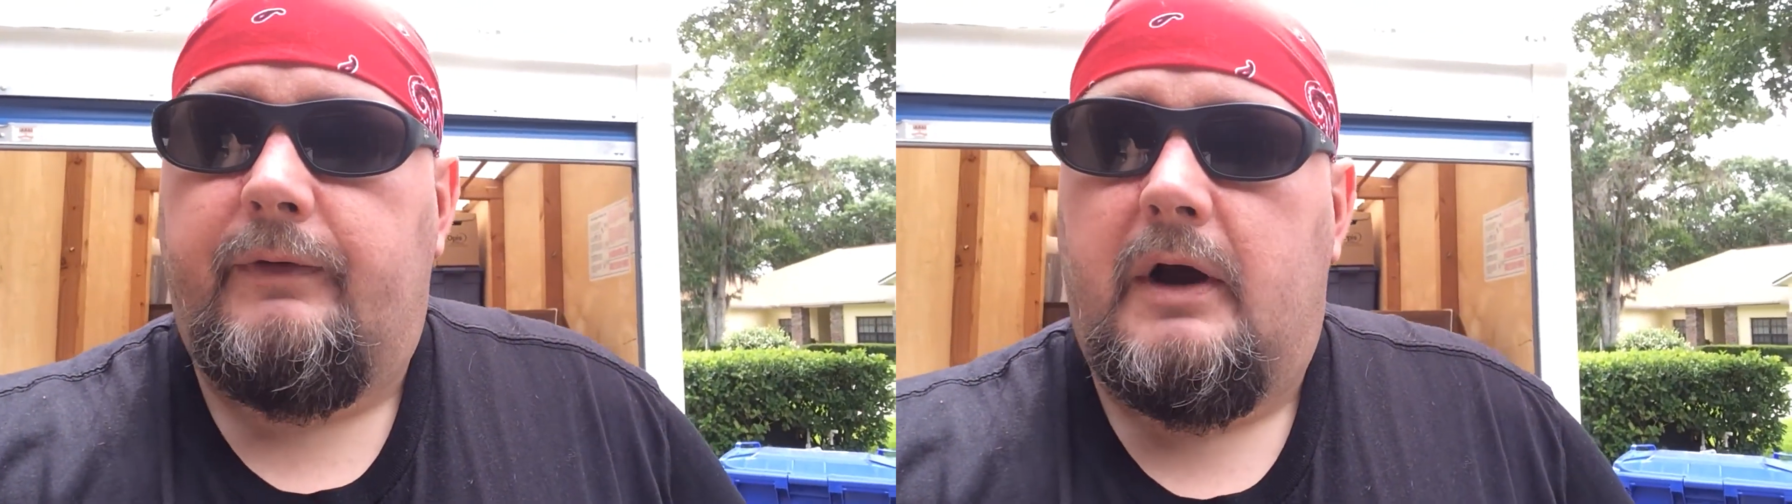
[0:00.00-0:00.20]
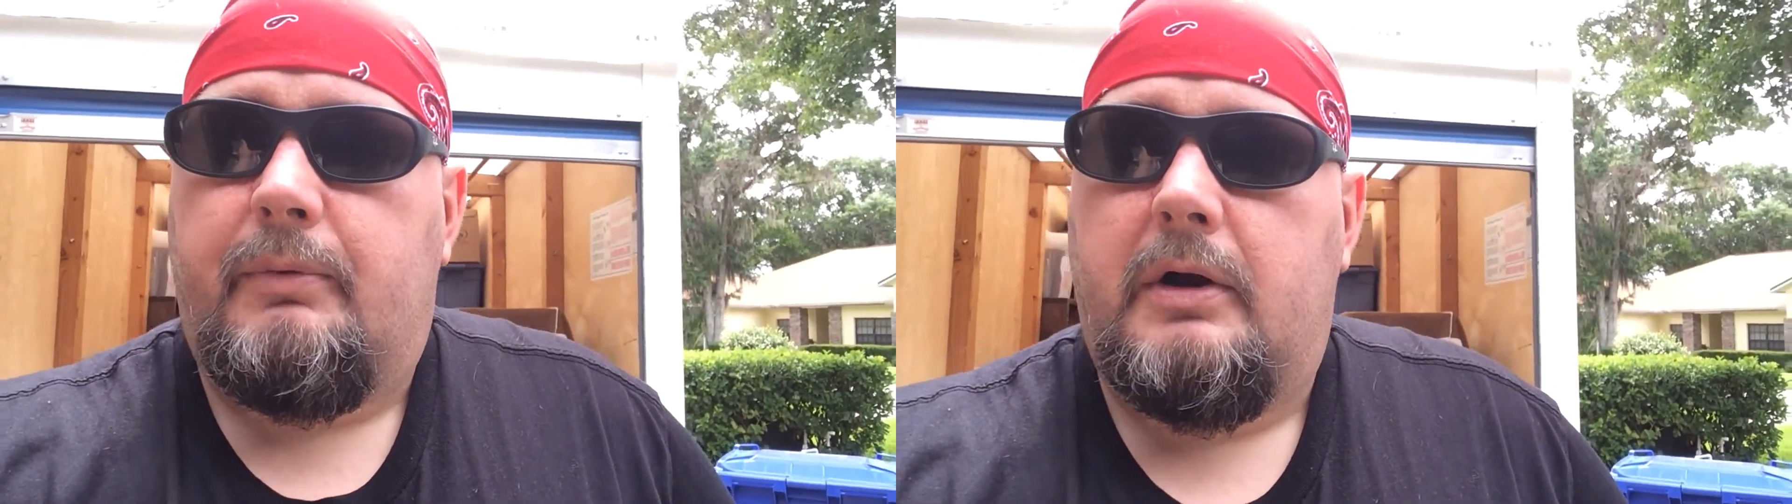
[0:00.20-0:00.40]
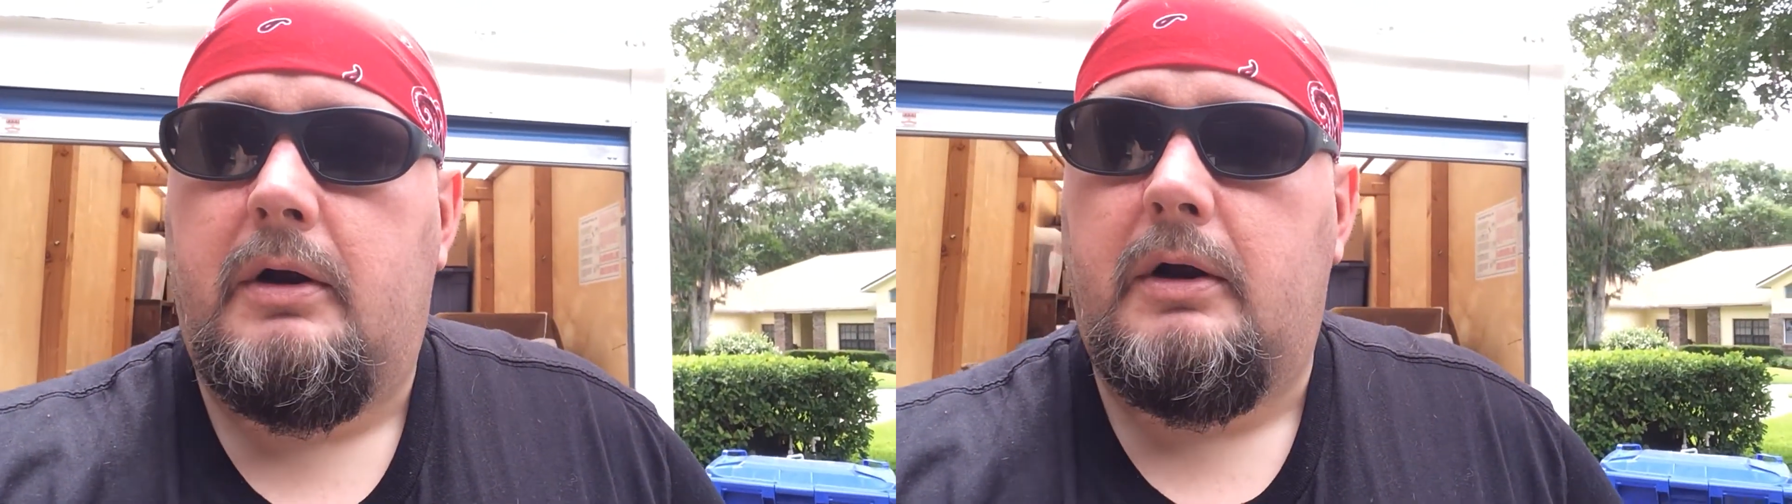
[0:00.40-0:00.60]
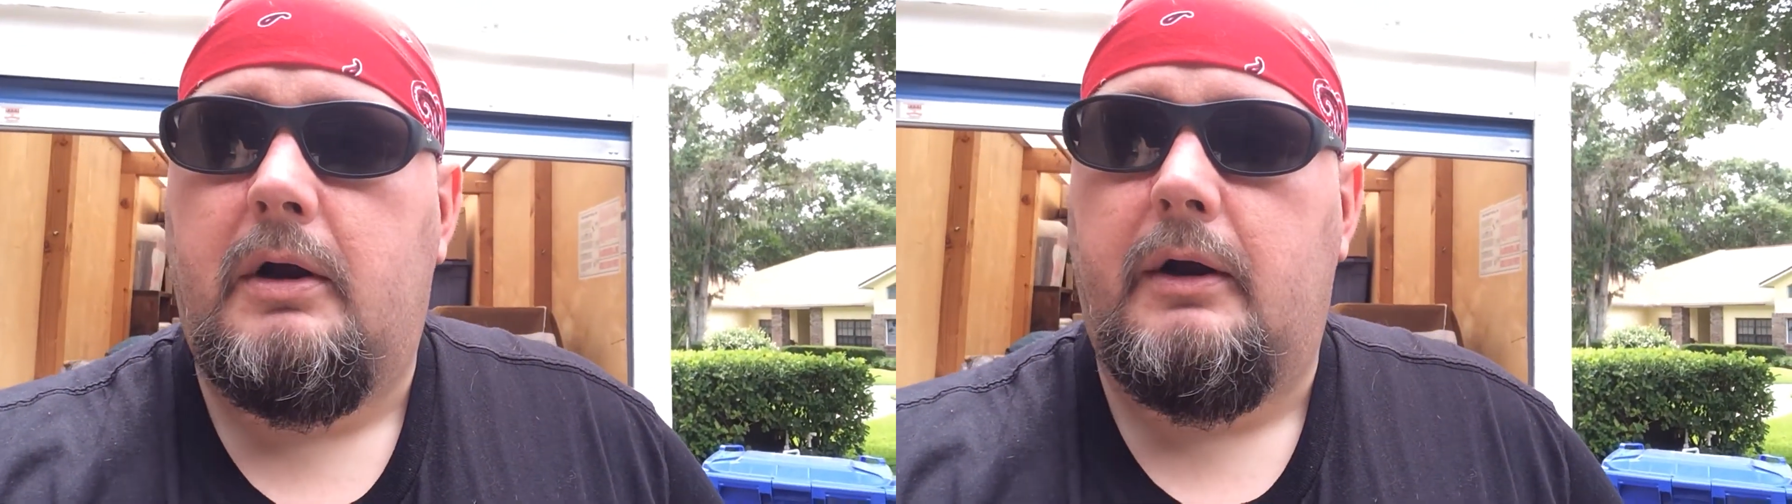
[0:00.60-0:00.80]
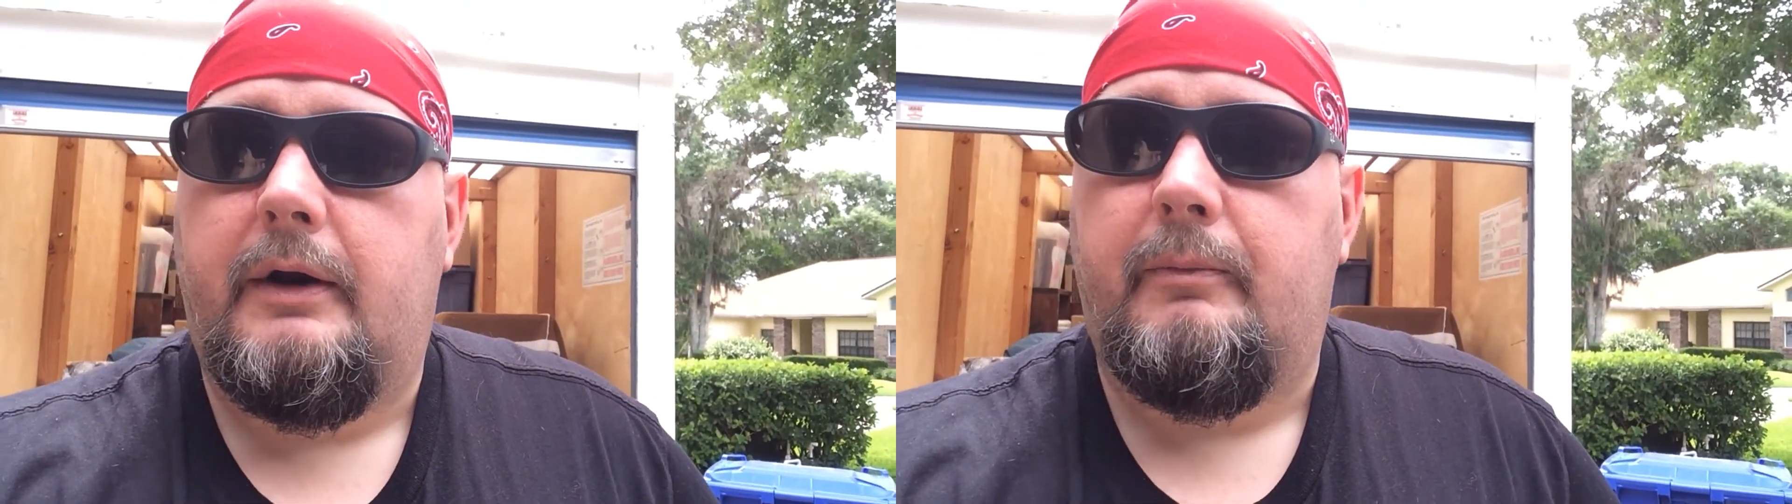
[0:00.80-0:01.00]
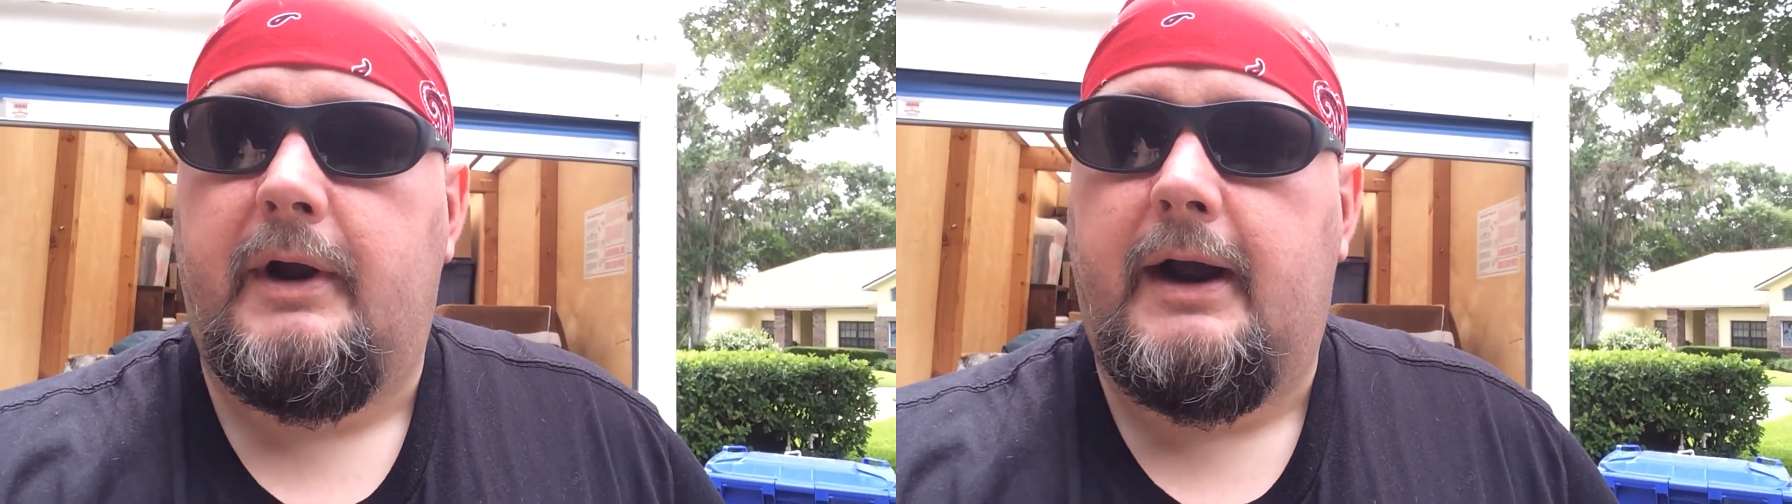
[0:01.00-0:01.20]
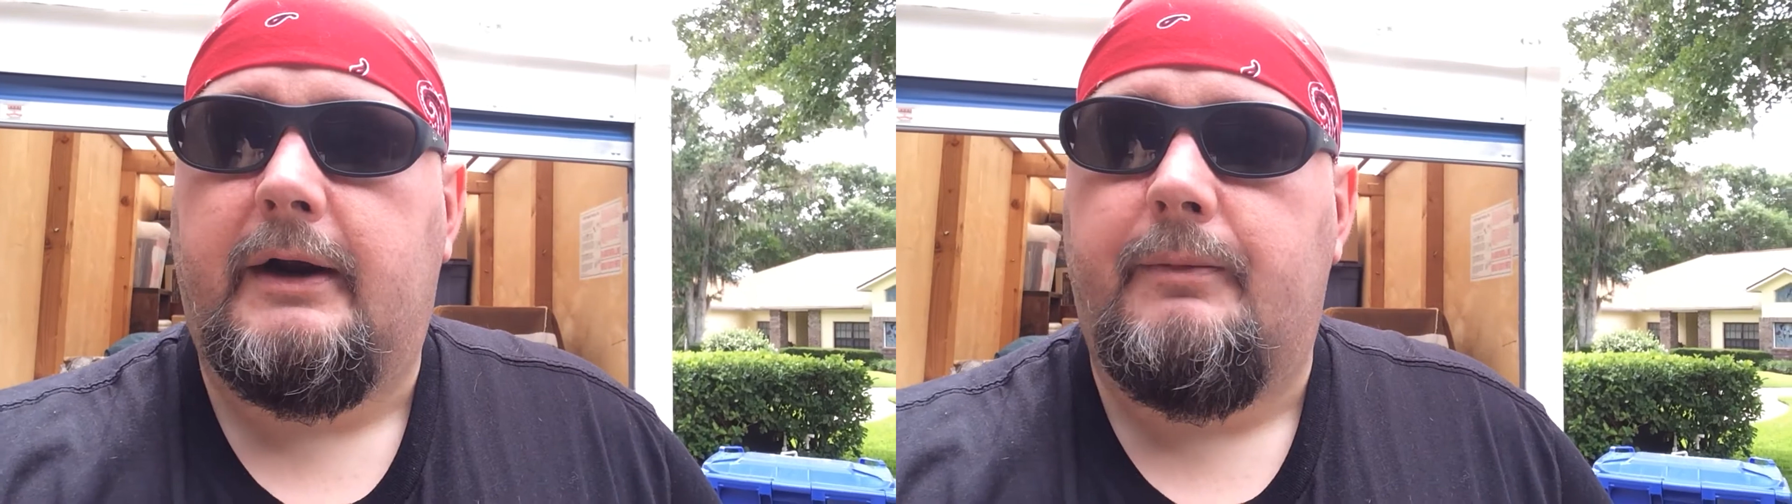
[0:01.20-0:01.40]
up and unpack.